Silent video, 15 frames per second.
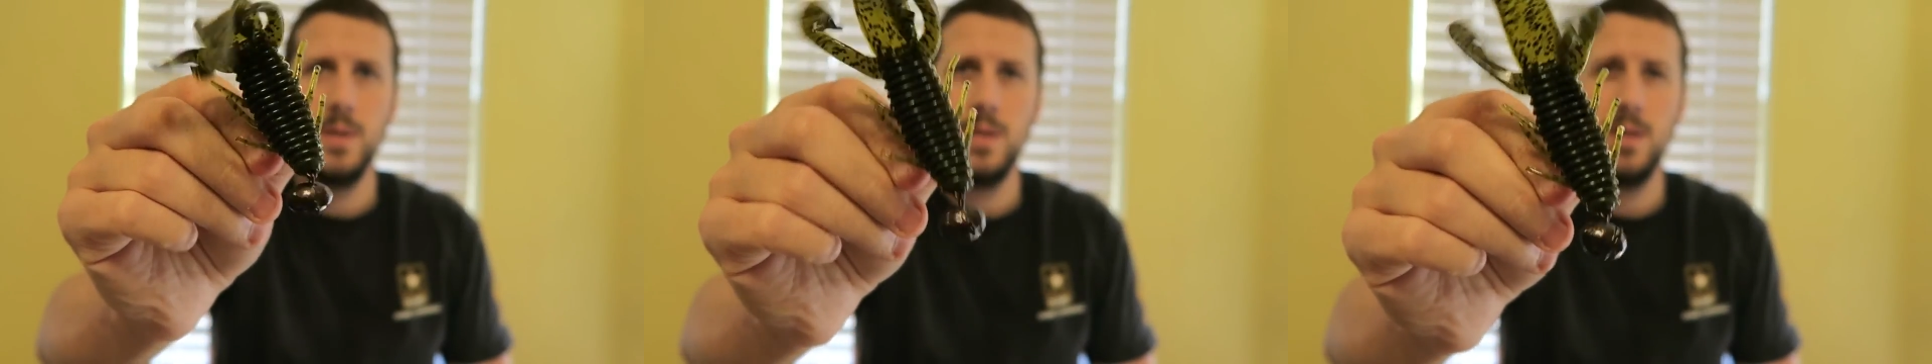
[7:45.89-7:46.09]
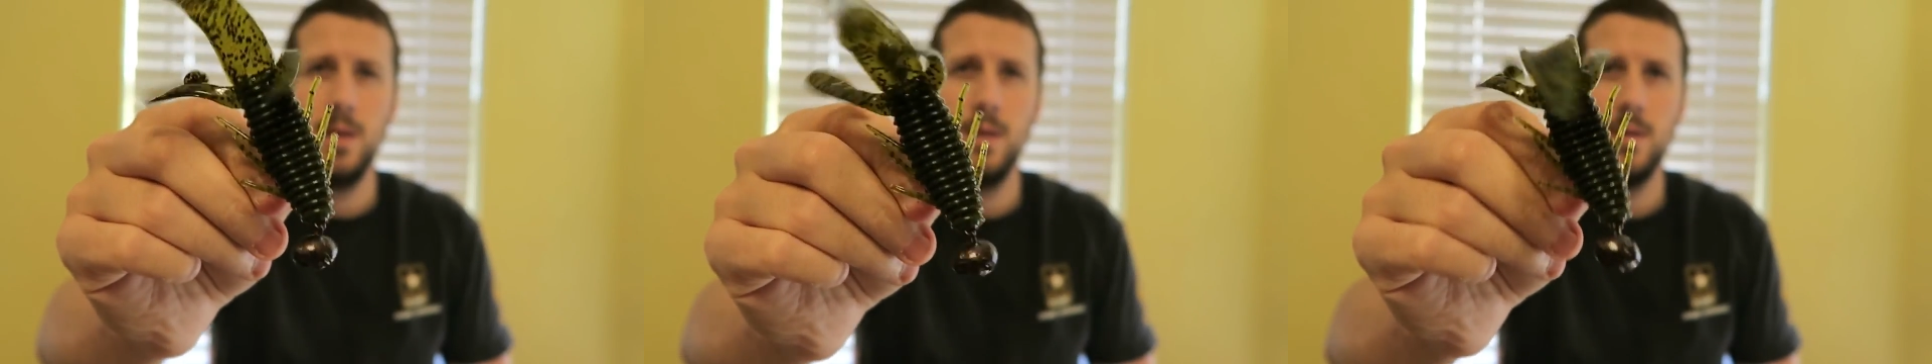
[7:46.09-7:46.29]

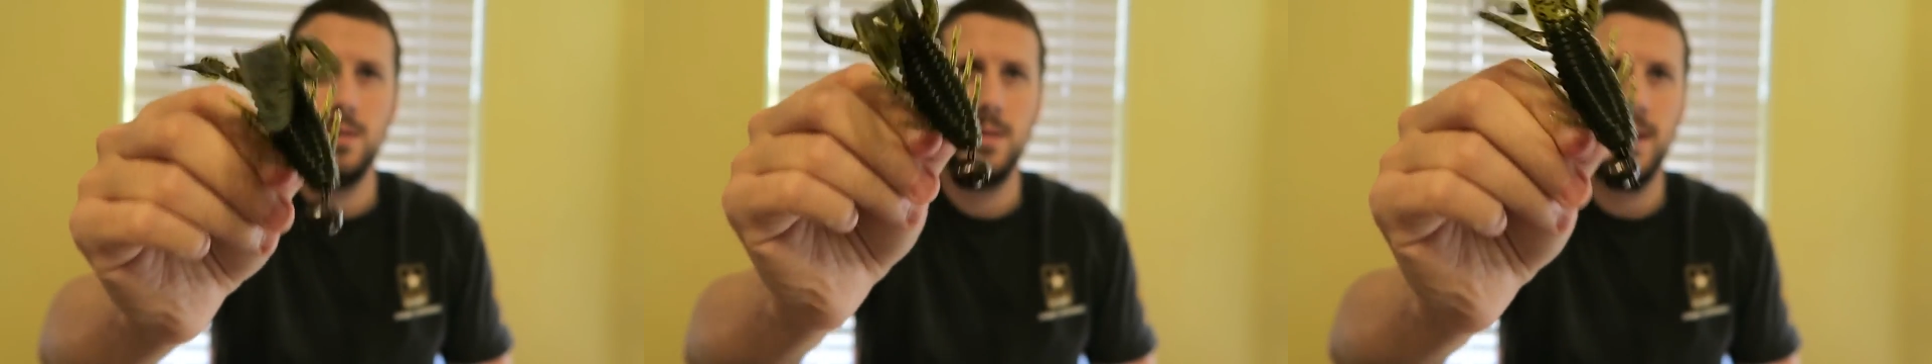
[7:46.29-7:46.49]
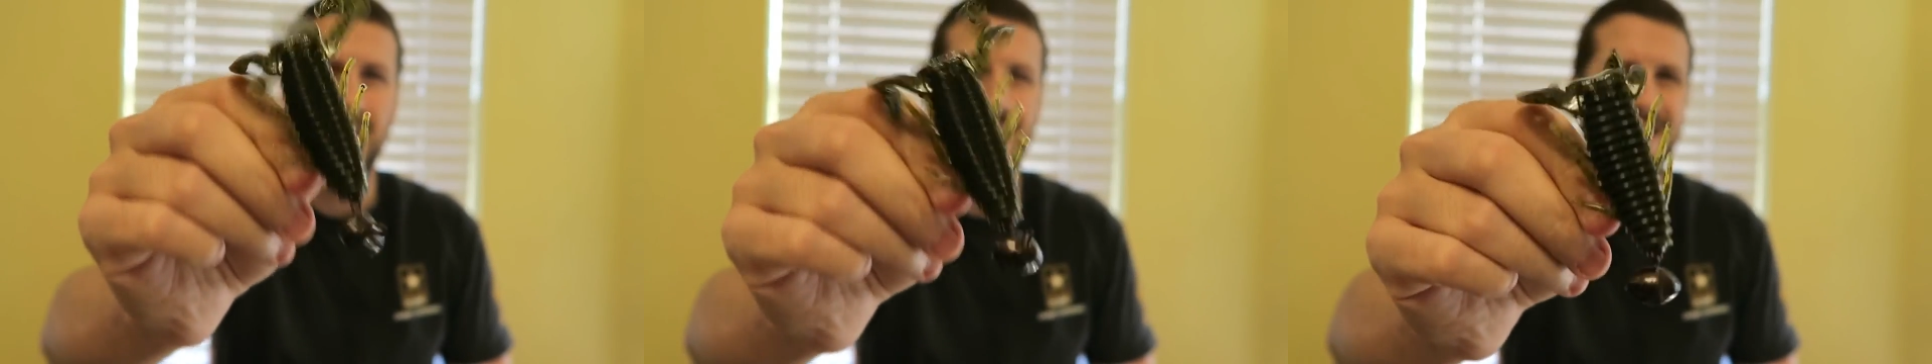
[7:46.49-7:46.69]

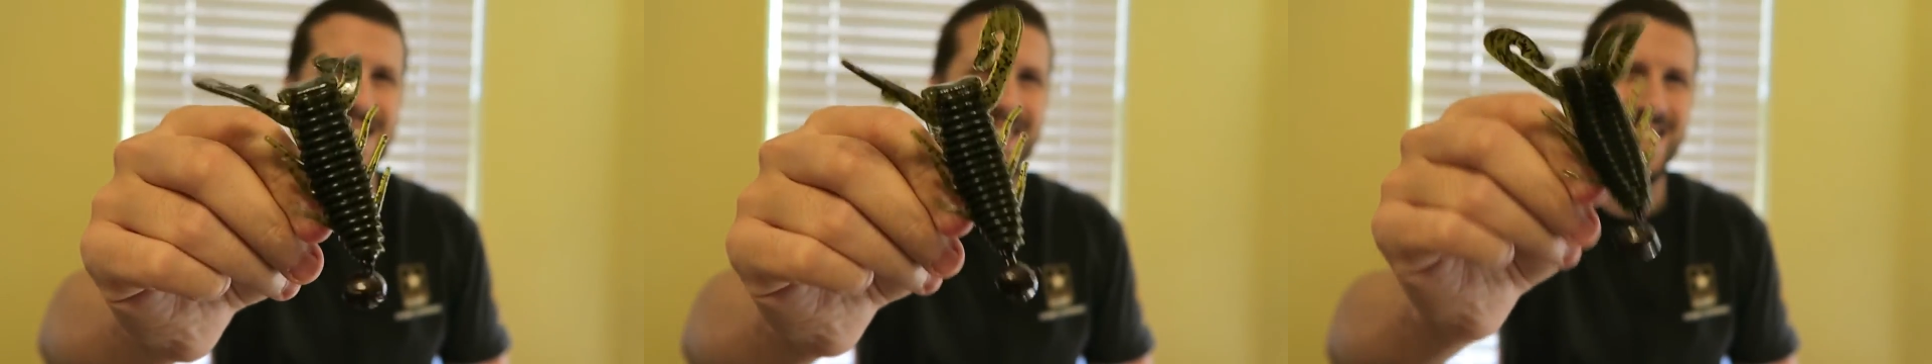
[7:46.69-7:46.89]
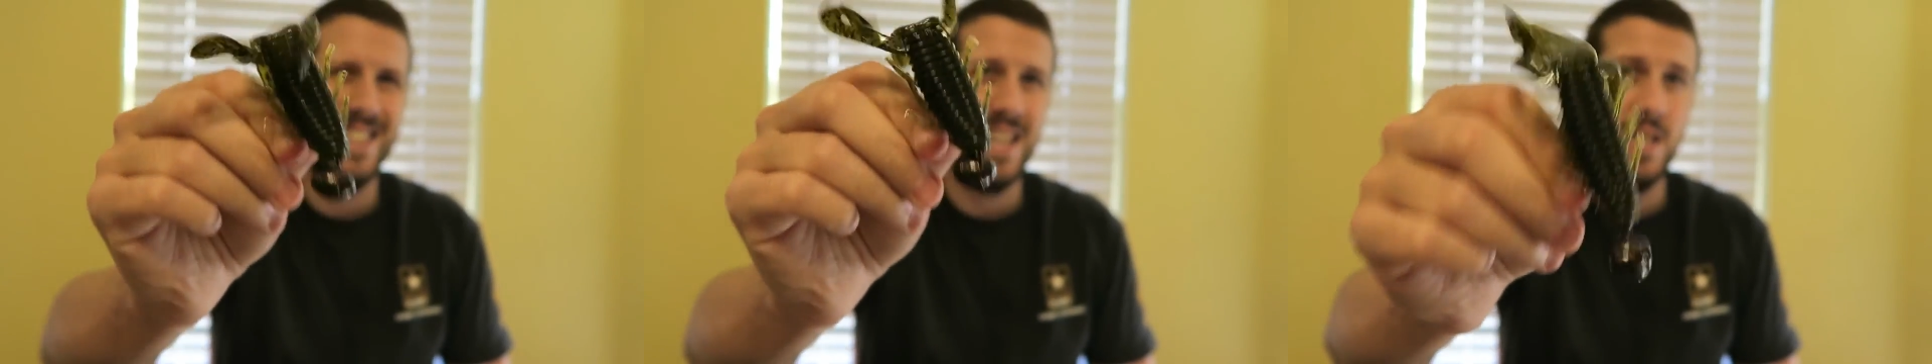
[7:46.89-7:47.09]

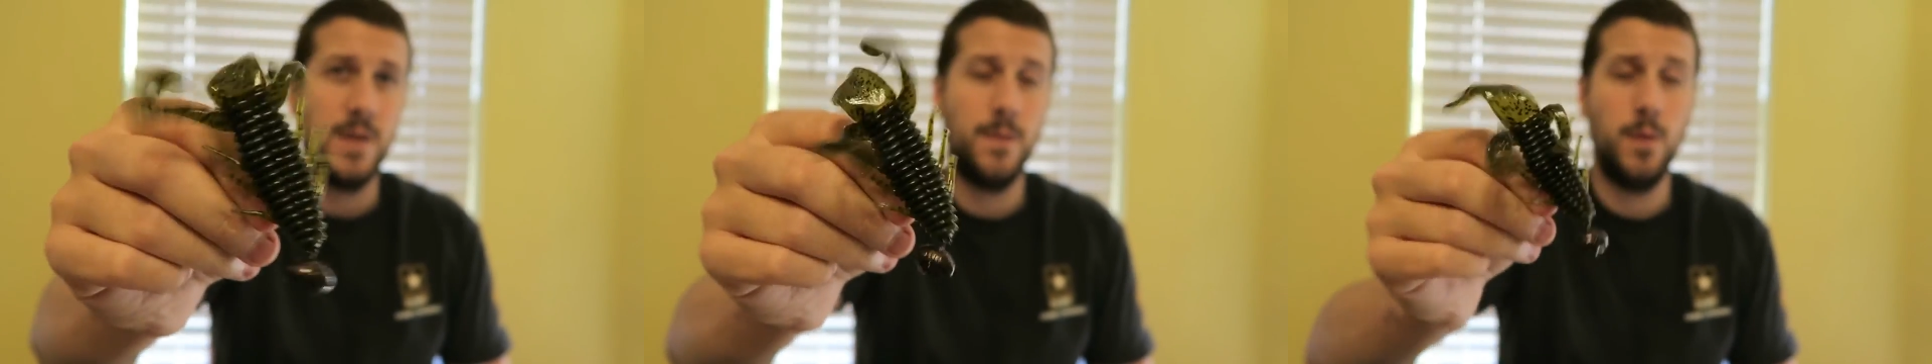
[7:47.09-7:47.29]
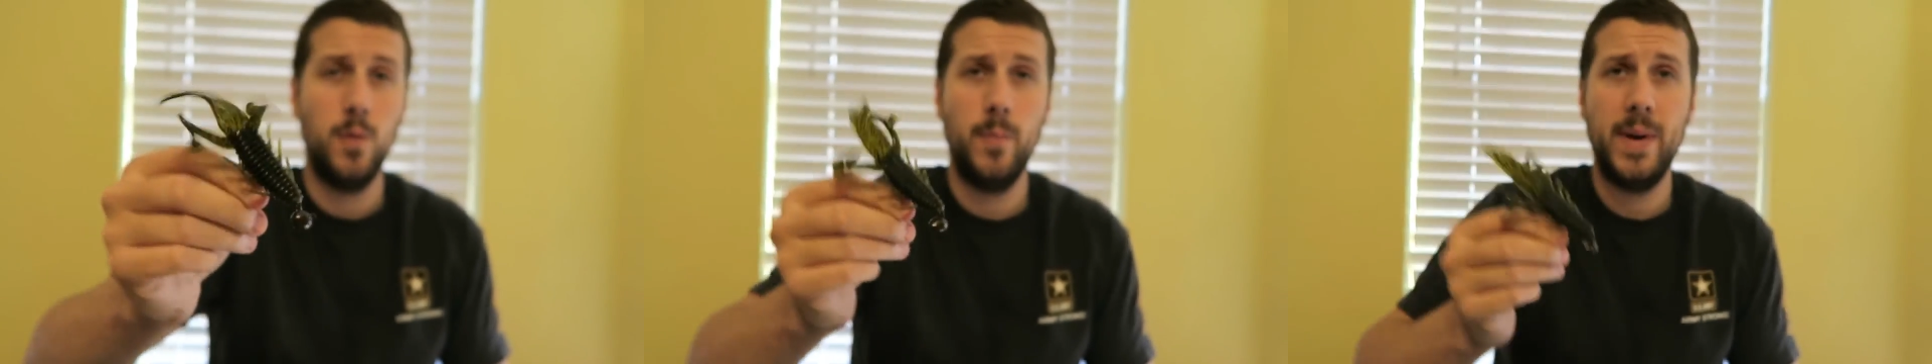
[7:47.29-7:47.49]

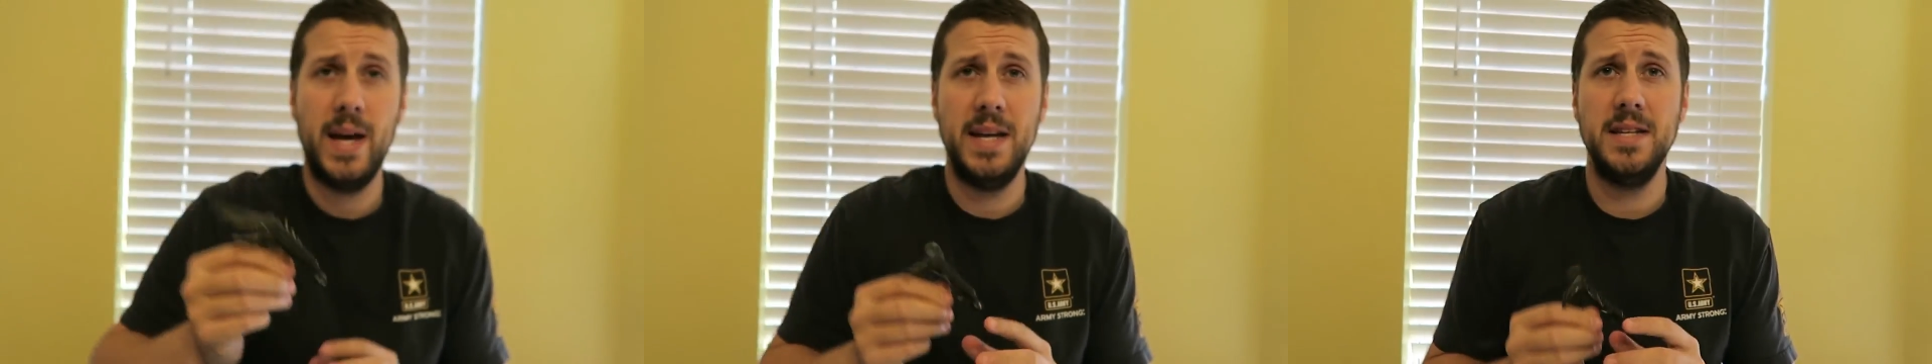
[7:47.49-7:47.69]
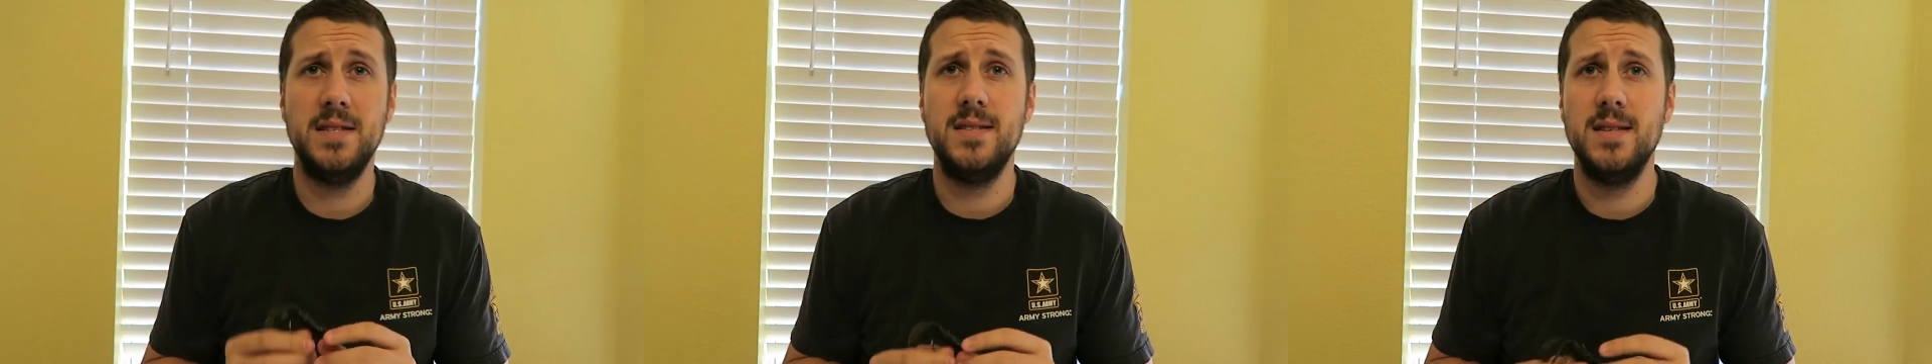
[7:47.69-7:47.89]
successful
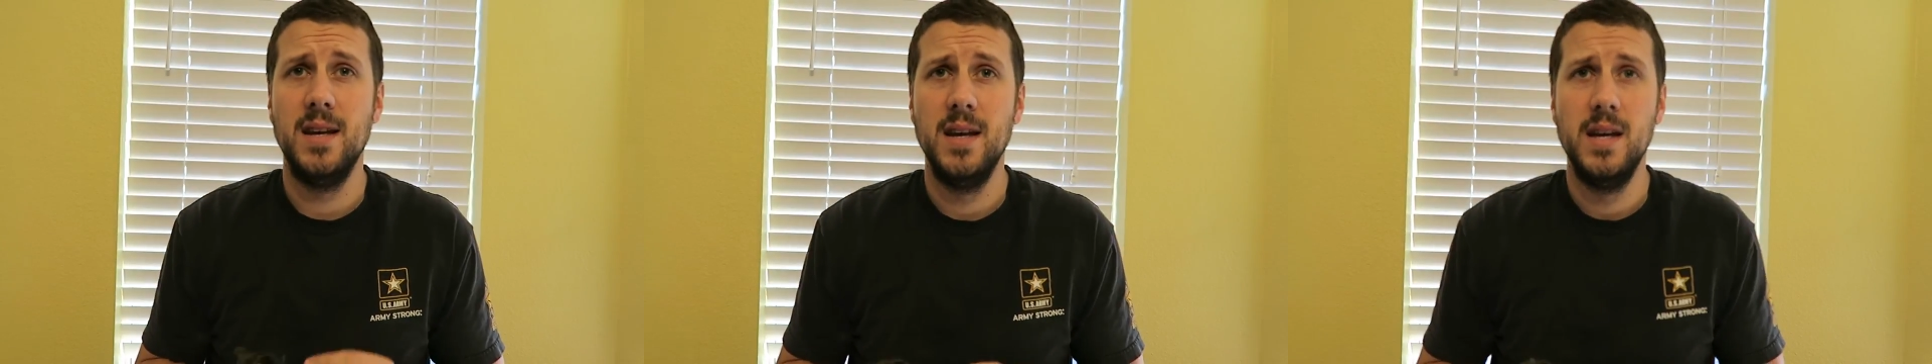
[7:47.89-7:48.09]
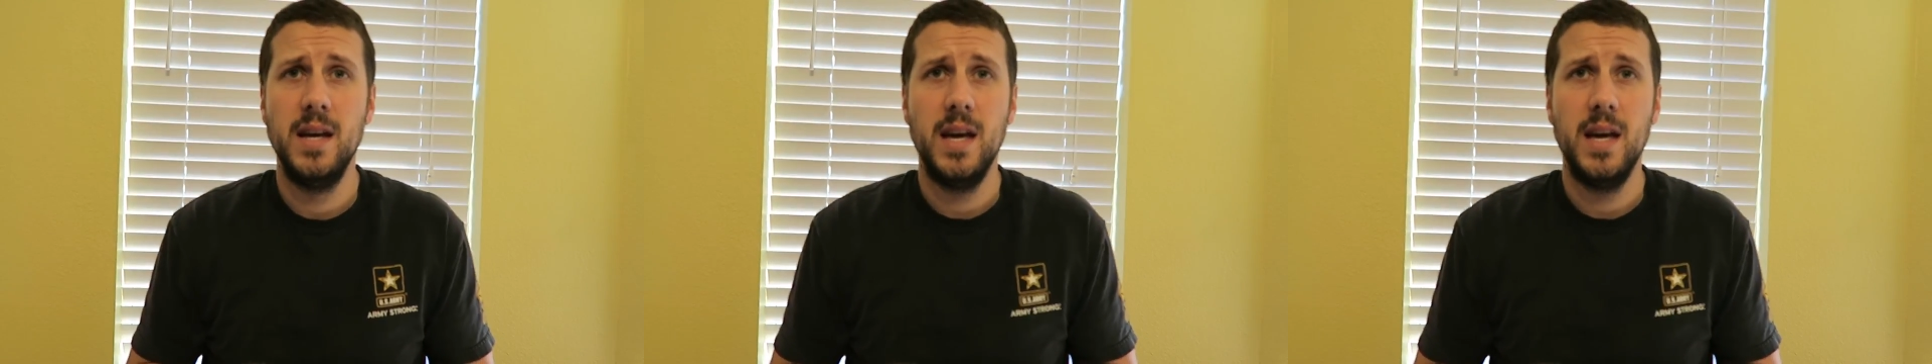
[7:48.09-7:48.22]
baits